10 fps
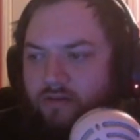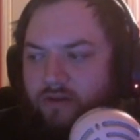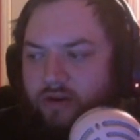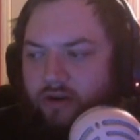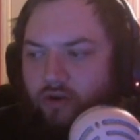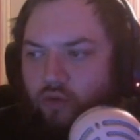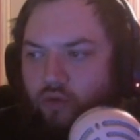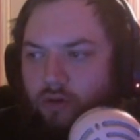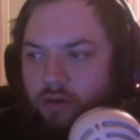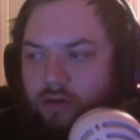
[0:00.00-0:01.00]
Very
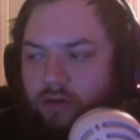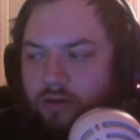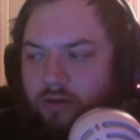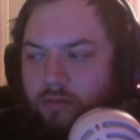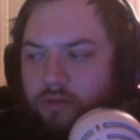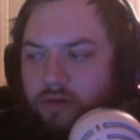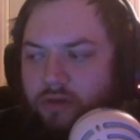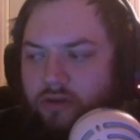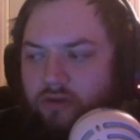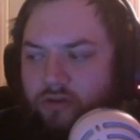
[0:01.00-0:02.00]
cool. Put
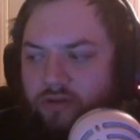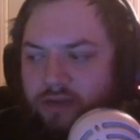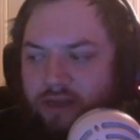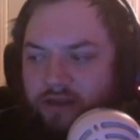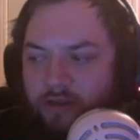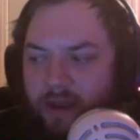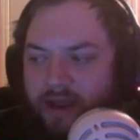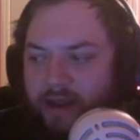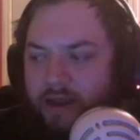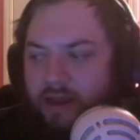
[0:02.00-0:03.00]
those in the
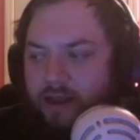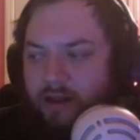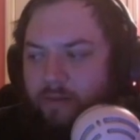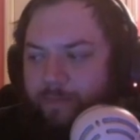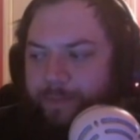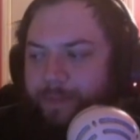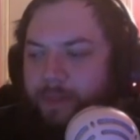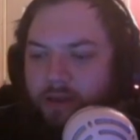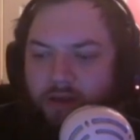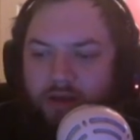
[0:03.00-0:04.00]
bank
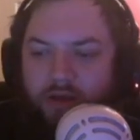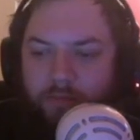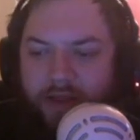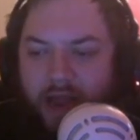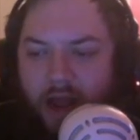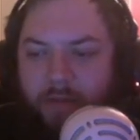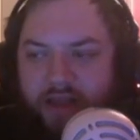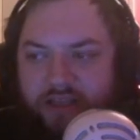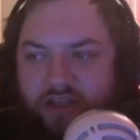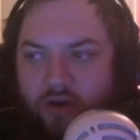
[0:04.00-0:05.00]
but yeah, I mean
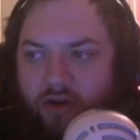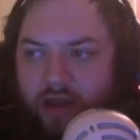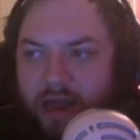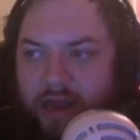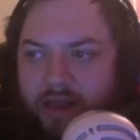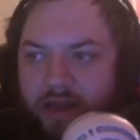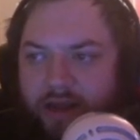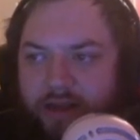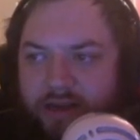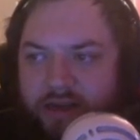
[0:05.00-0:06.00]
it's going okay.
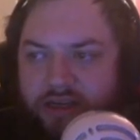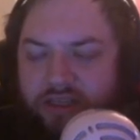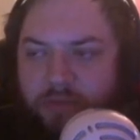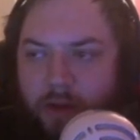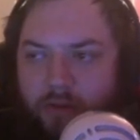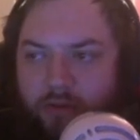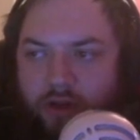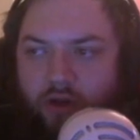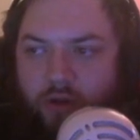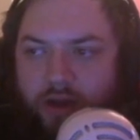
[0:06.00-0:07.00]
Uh, it does spawn
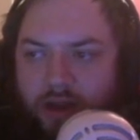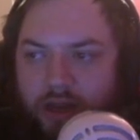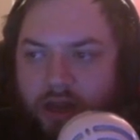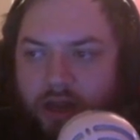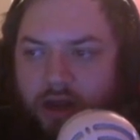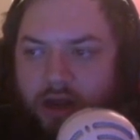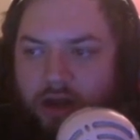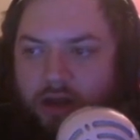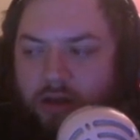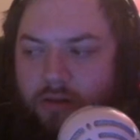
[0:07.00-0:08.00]
really quick.
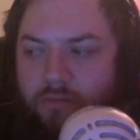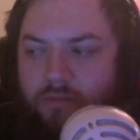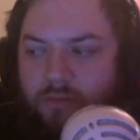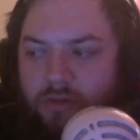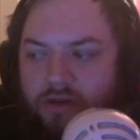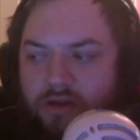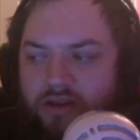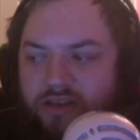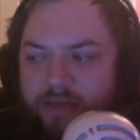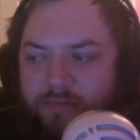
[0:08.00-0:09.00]
Um,
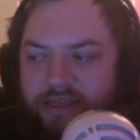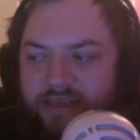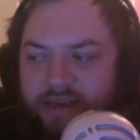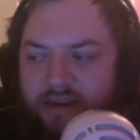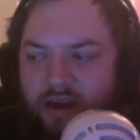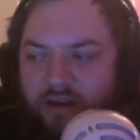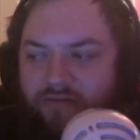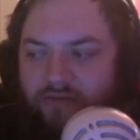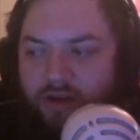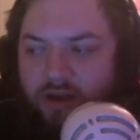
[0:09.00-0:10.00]
seems easy
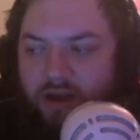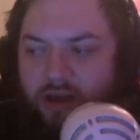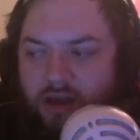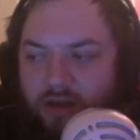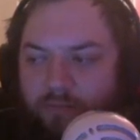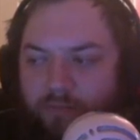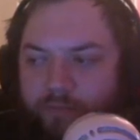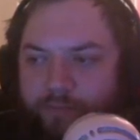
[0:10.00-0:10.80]
enough. Um,